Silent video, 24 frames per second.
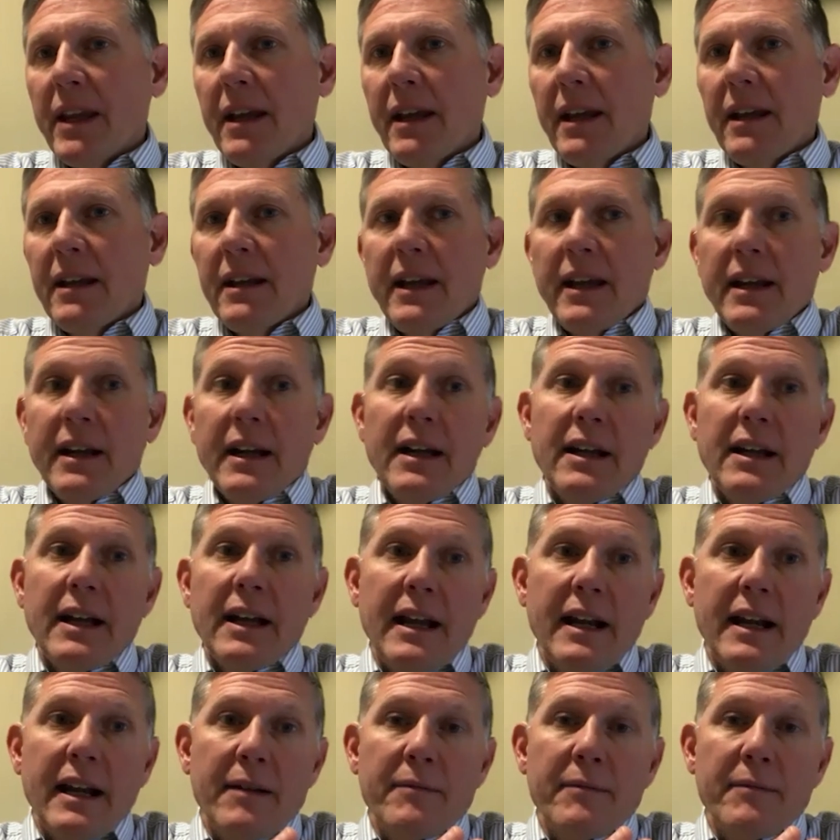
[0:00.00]
And
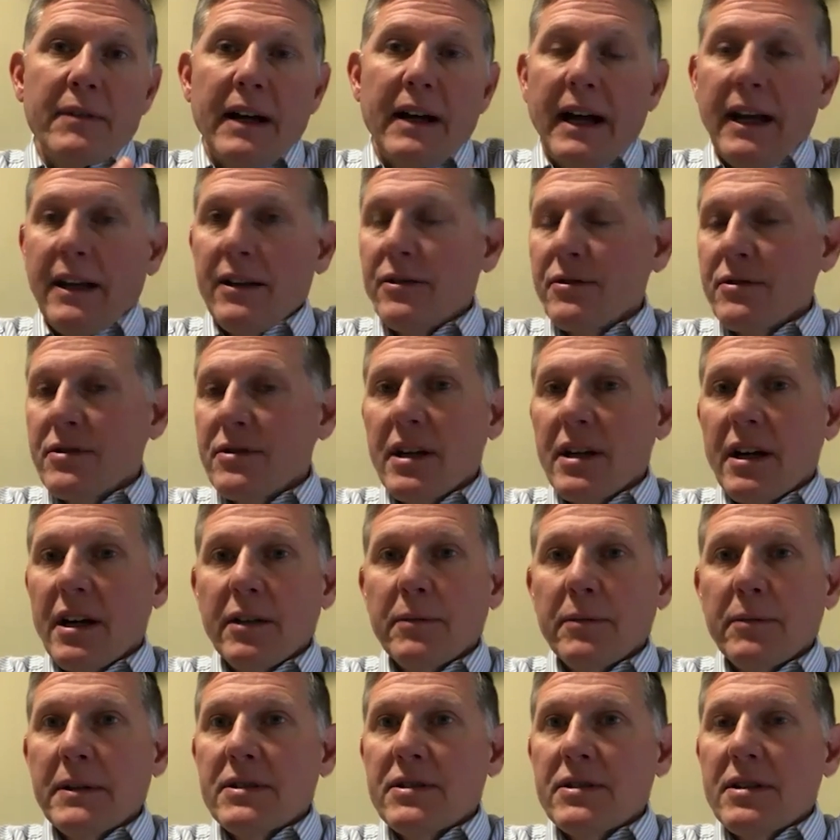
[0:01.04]
I use the
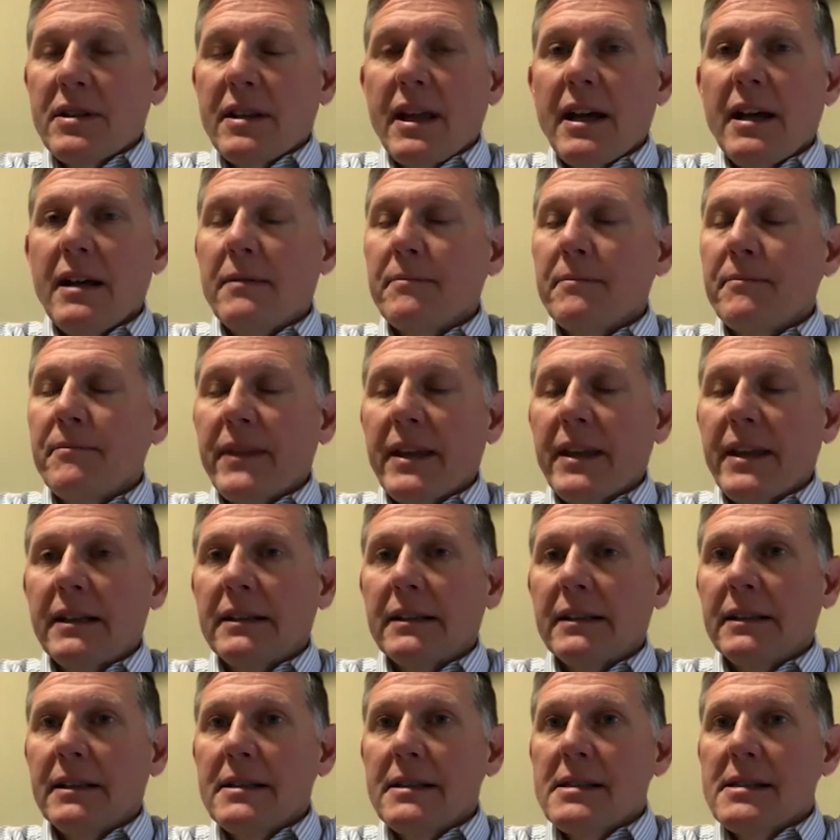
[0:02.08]
argument to them,
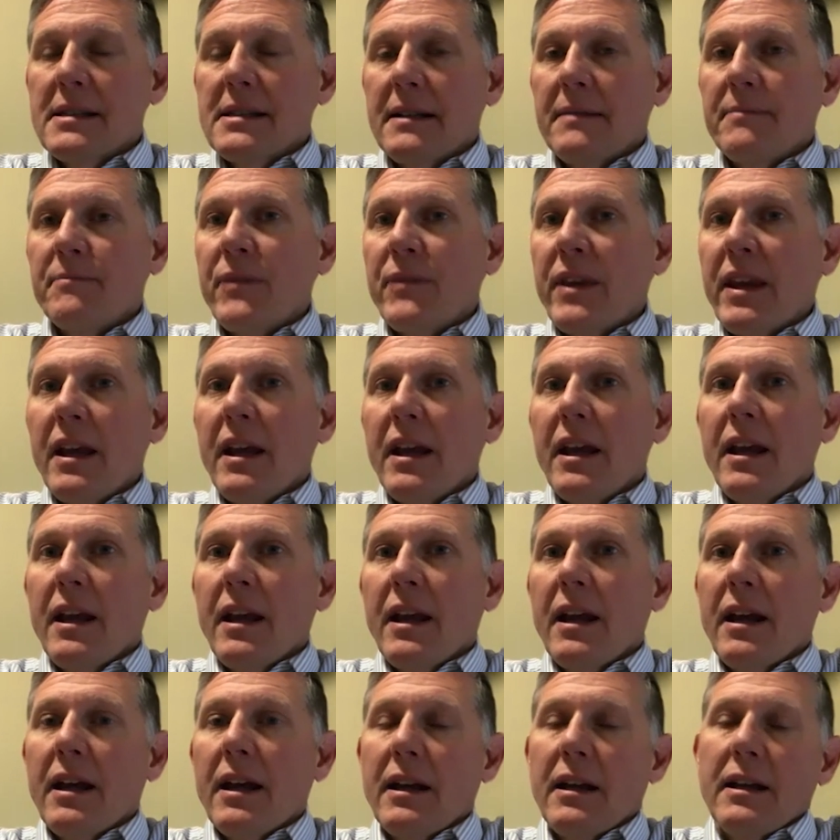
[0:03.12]
listen,
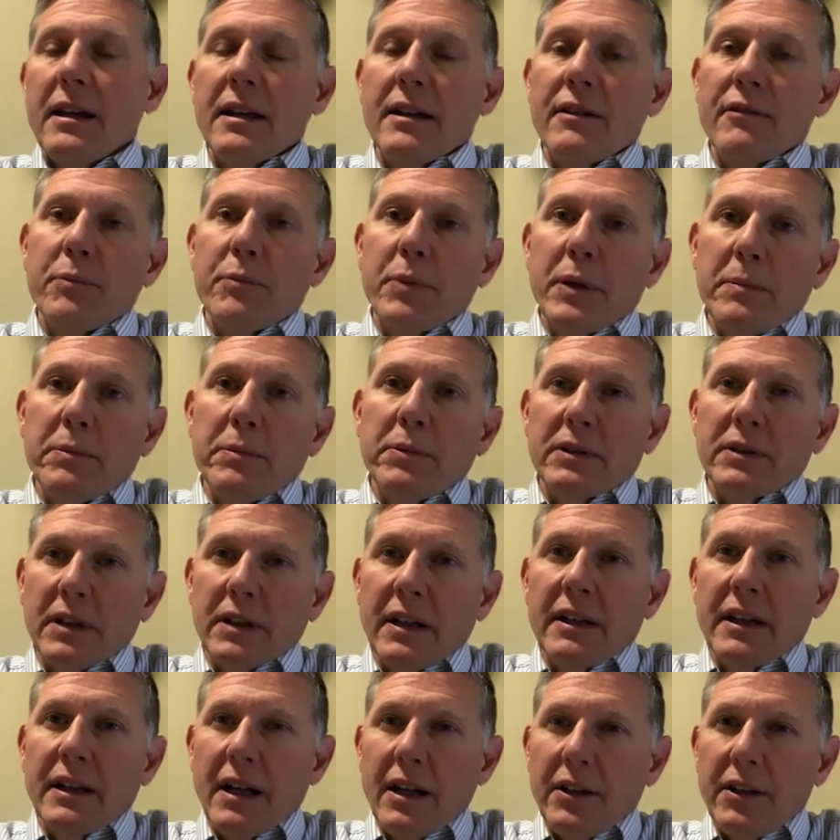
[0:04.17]
if people are
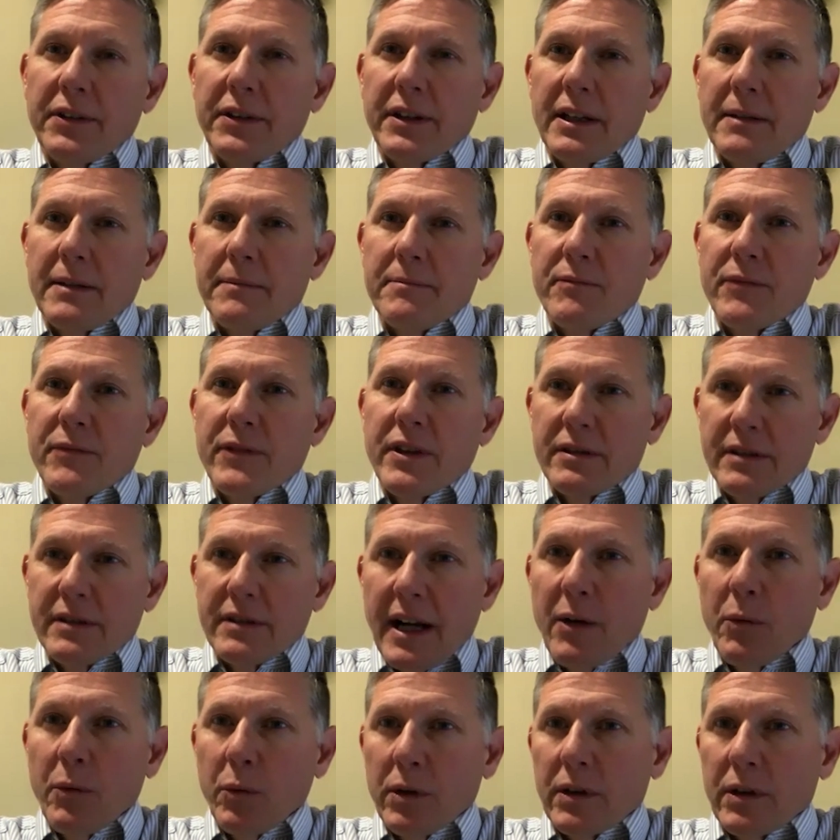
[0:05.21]
unhealthy, they're
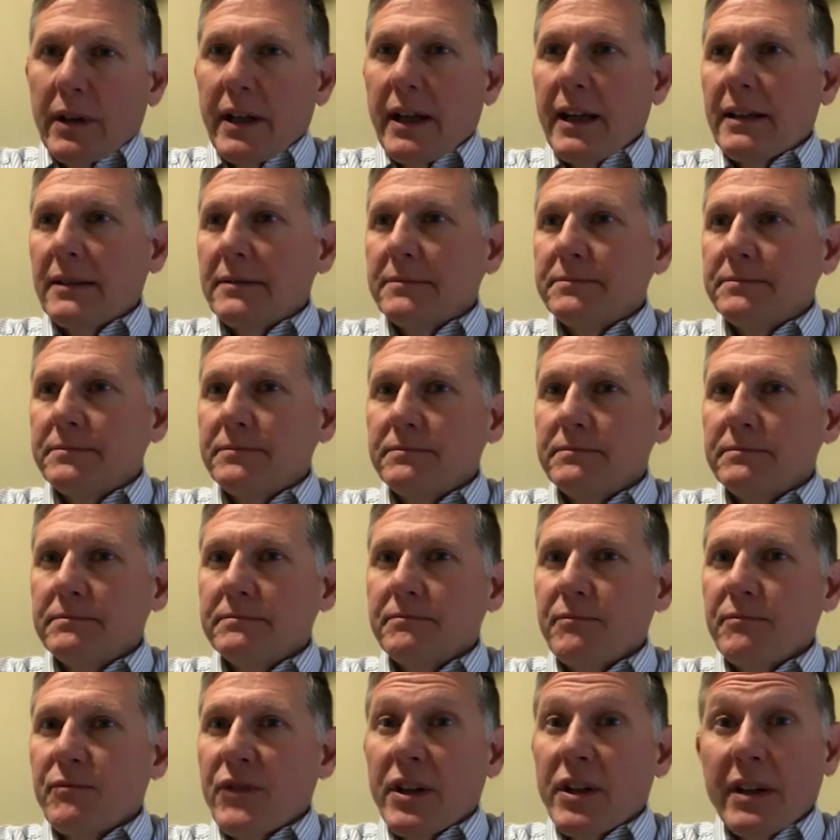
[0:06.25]
not working,
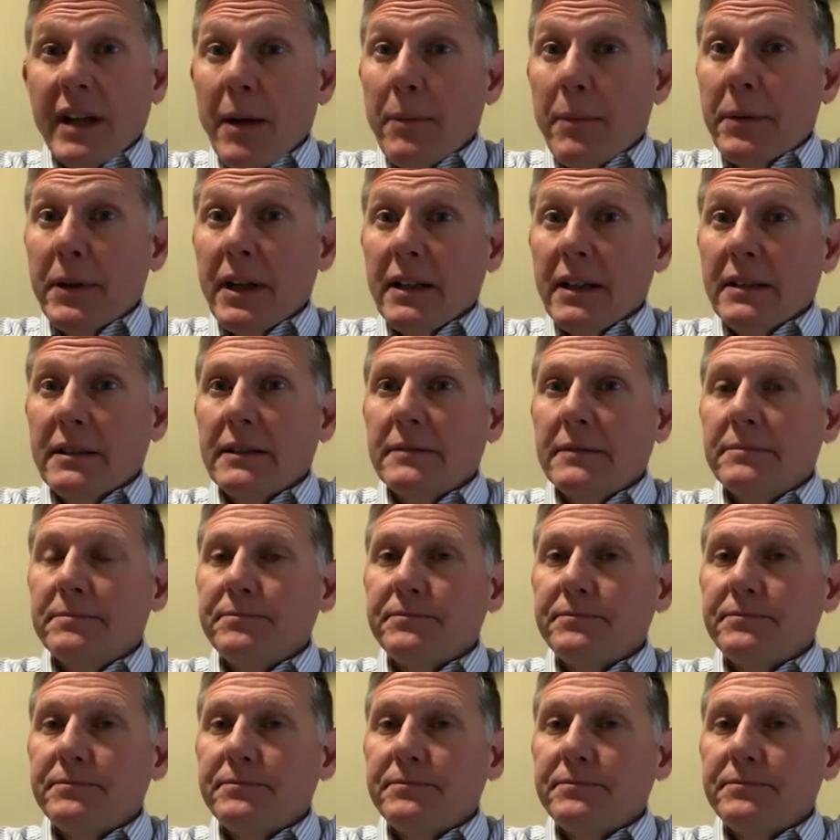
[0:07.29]
they're not productive,